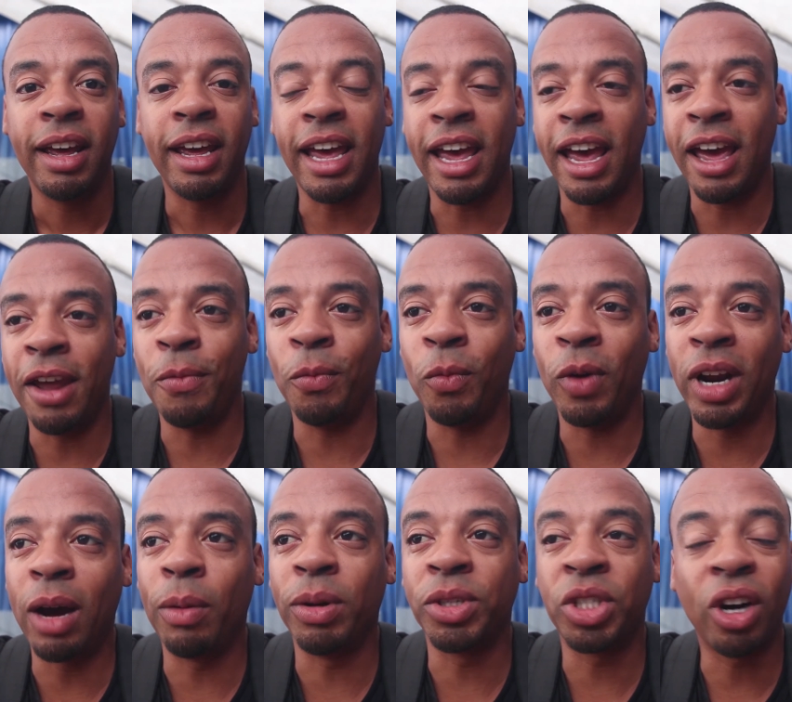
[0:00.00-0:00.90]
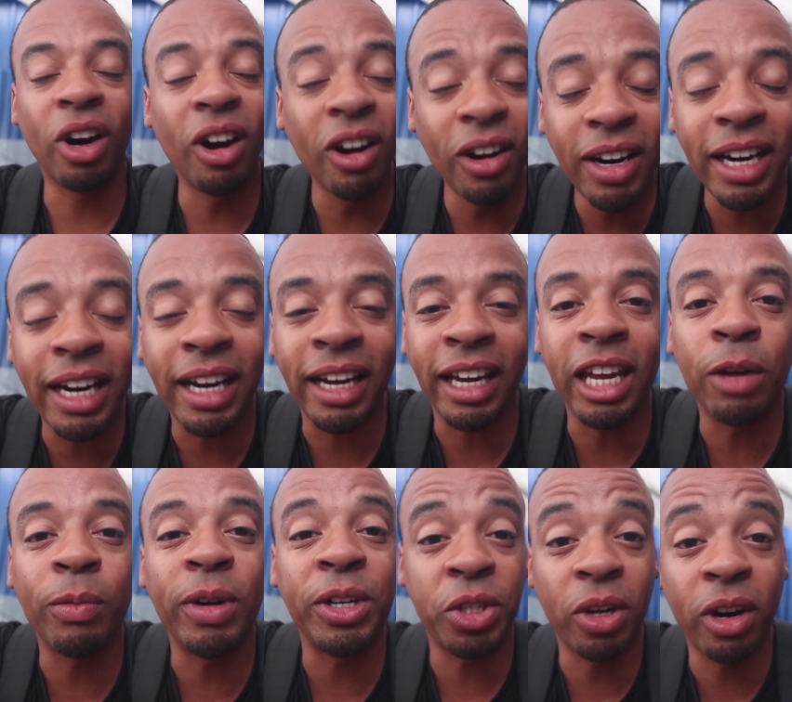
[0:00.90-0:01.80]
and what I was earning
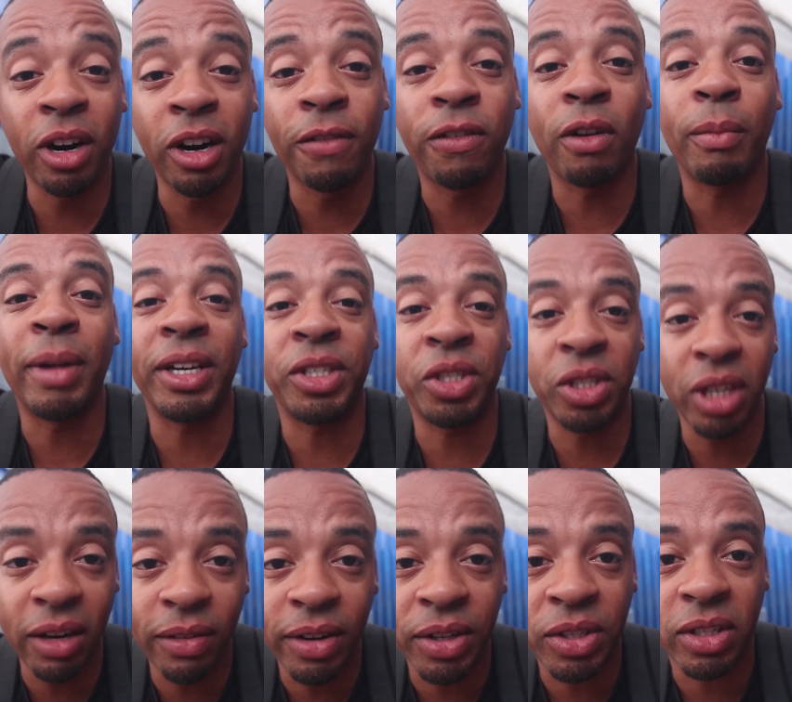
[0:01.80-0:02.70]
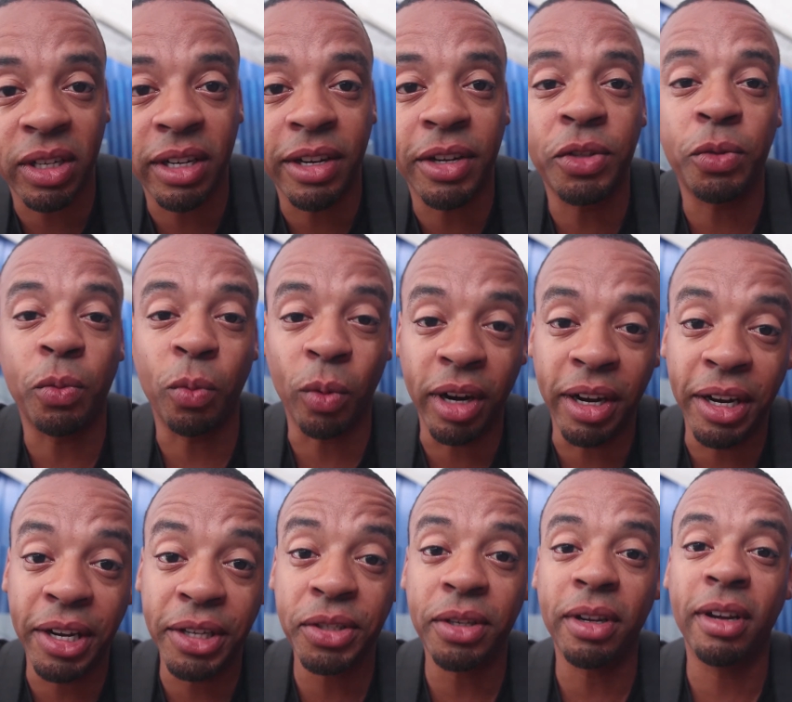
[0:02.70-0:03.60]
in return for my services
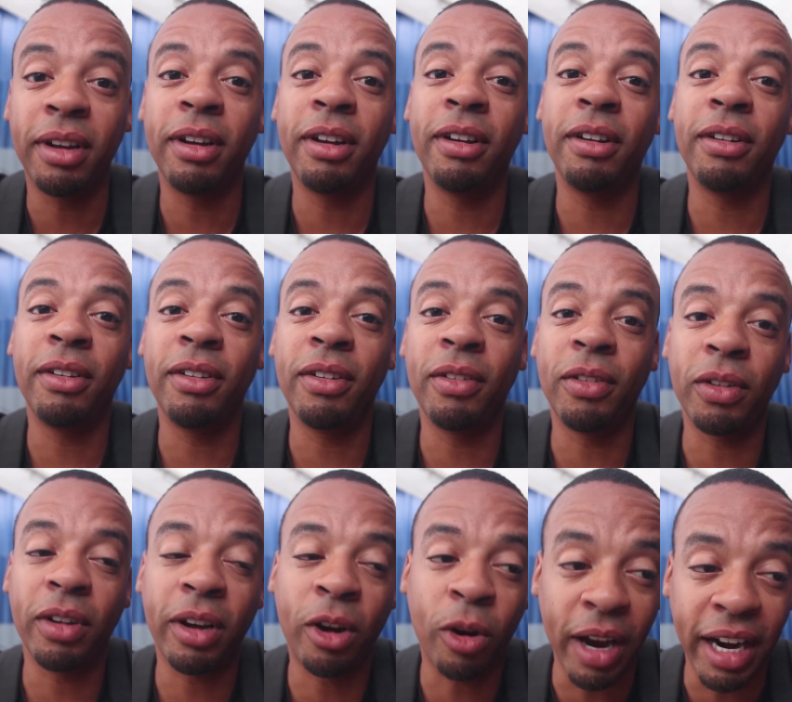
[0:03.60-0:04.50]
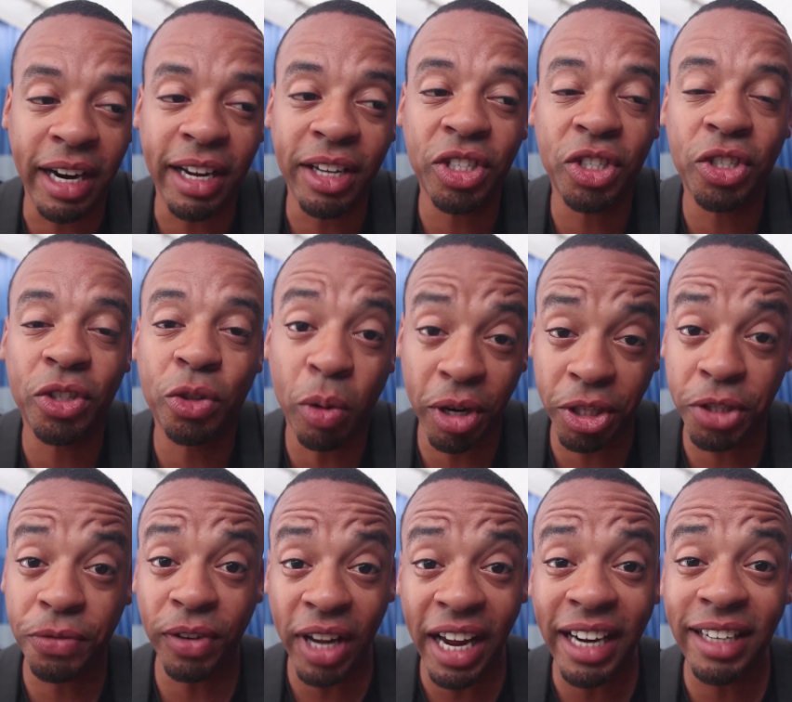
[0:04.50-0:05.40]
was credits
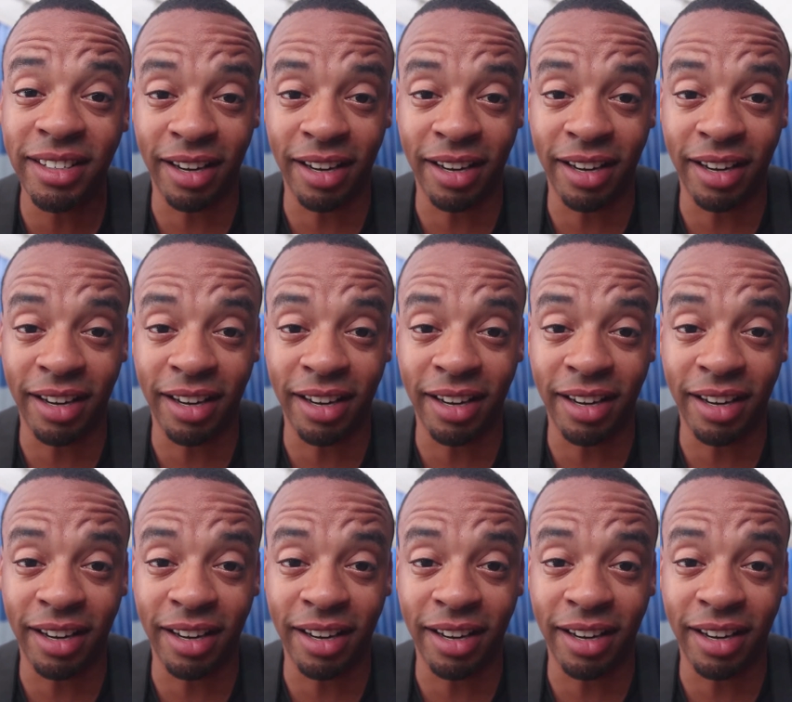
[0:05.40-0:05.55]
towards flight